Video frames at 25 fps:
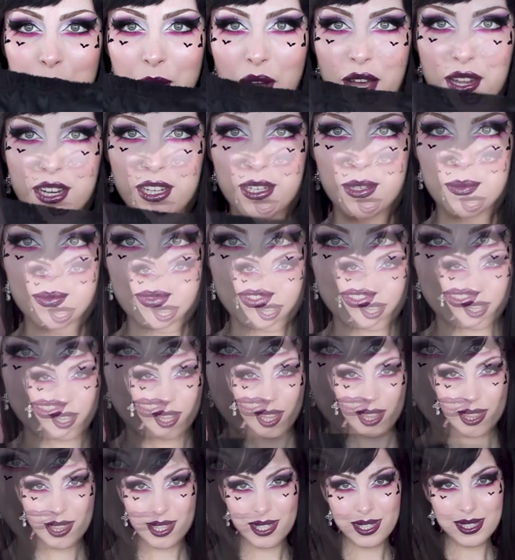the bottoms.
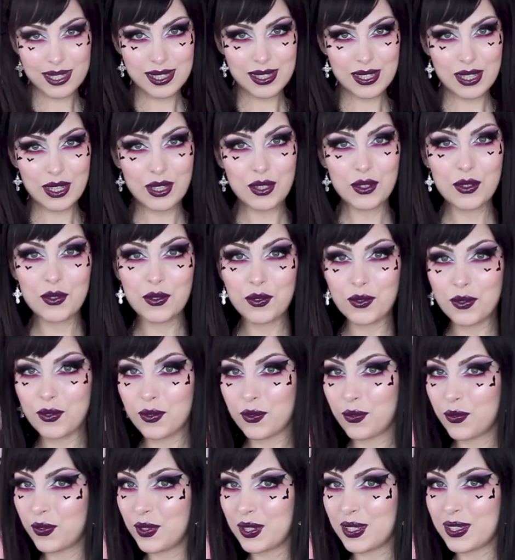This
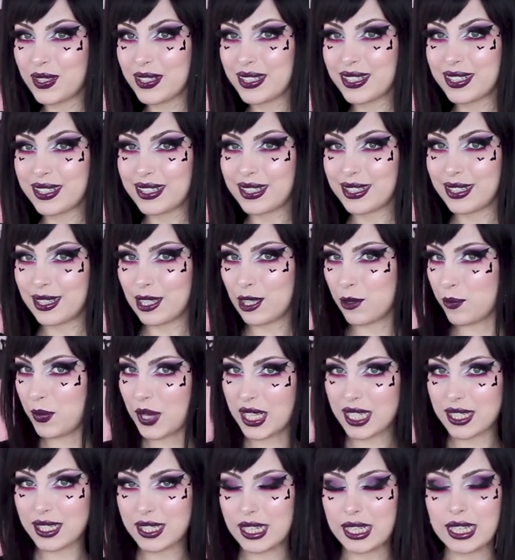feels
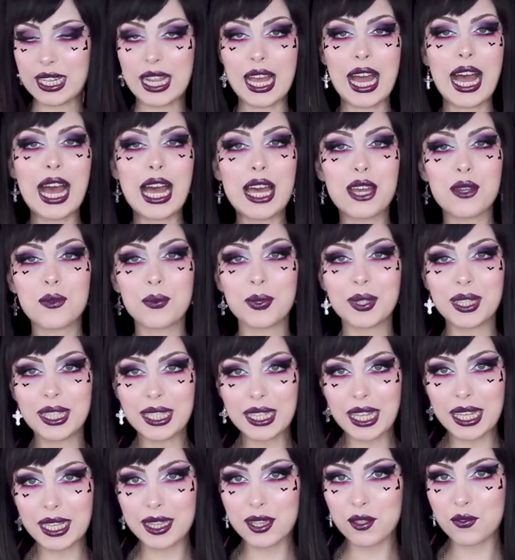amazing. I
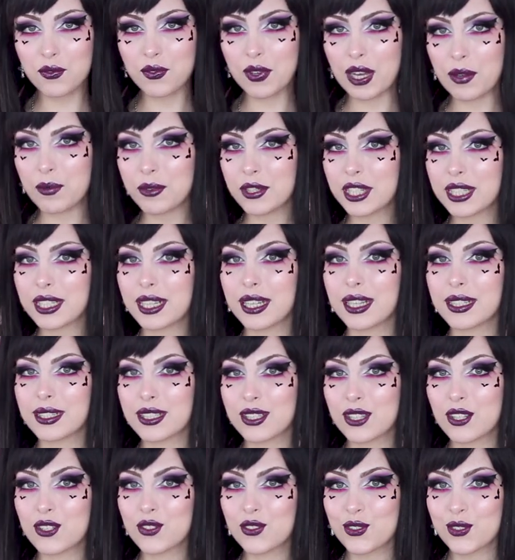really like the fabric.
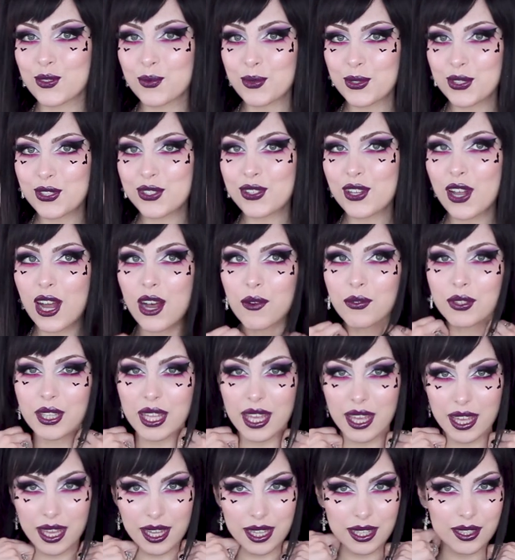It's super
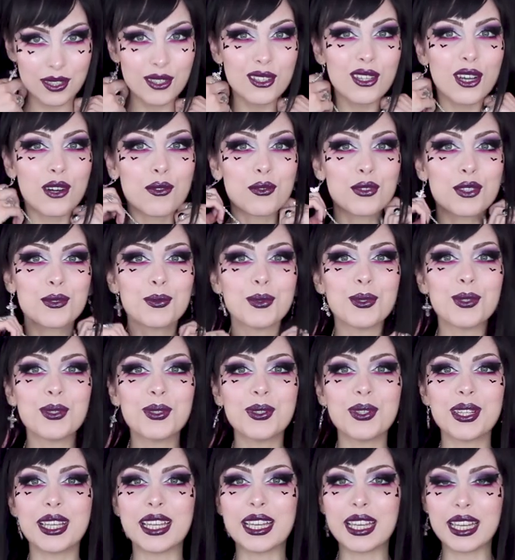soft and
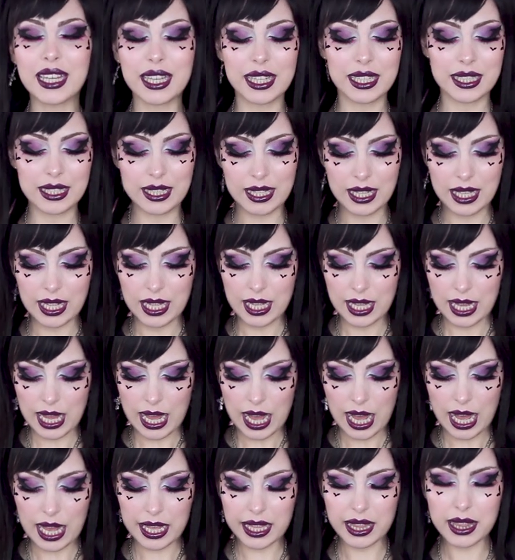comfortable, and
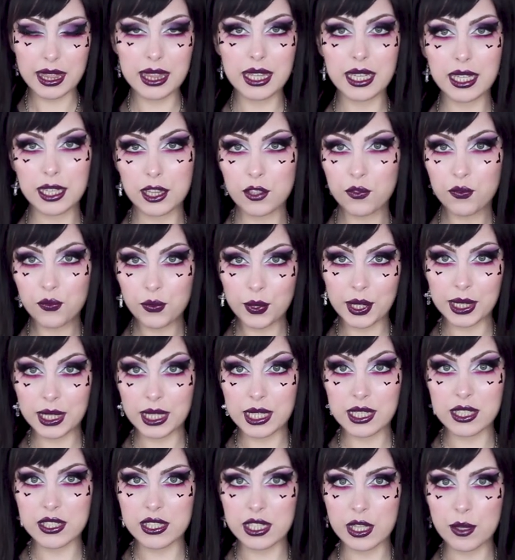I think the
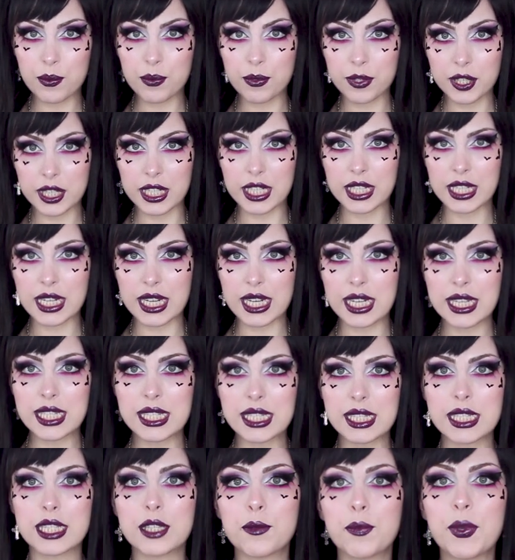fit is pretty
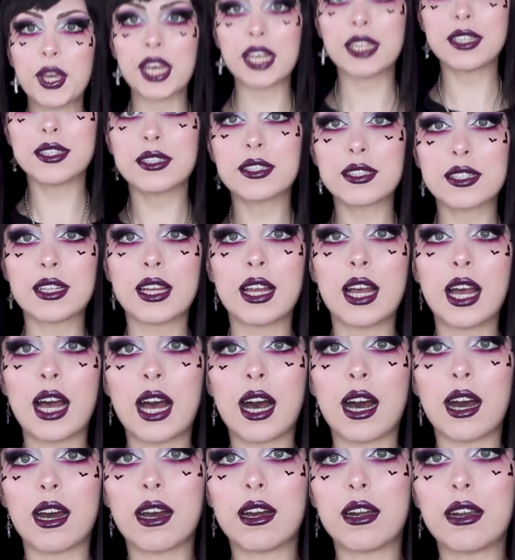nice. The pants
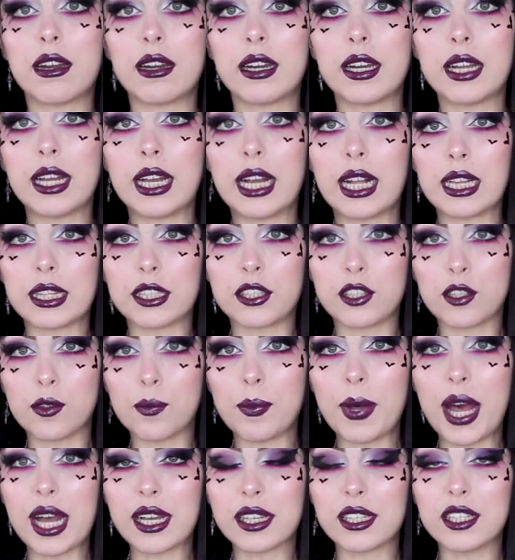are a
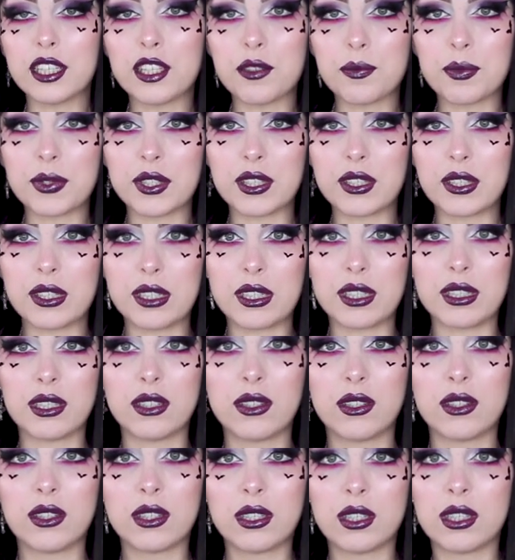little baggy,
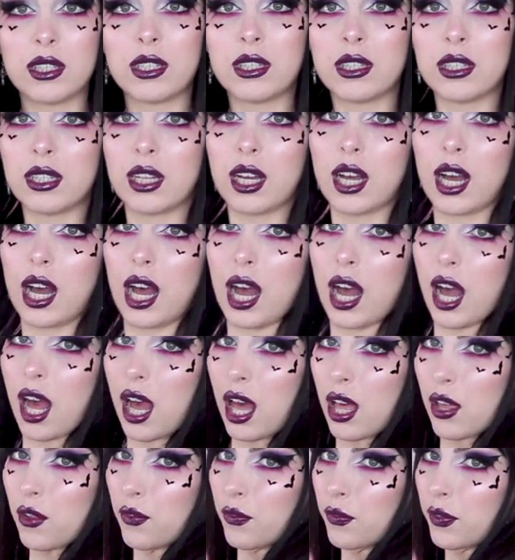but
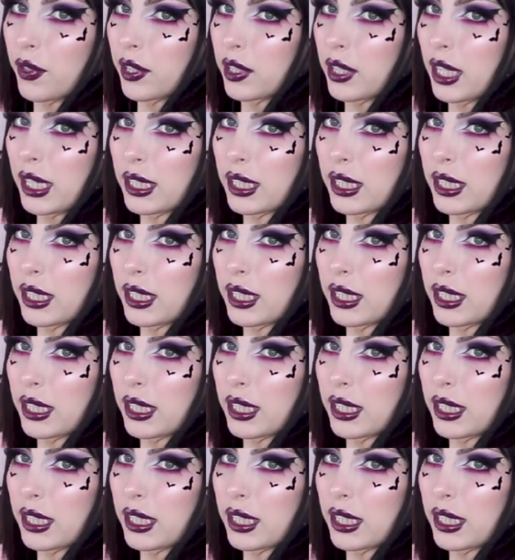I feel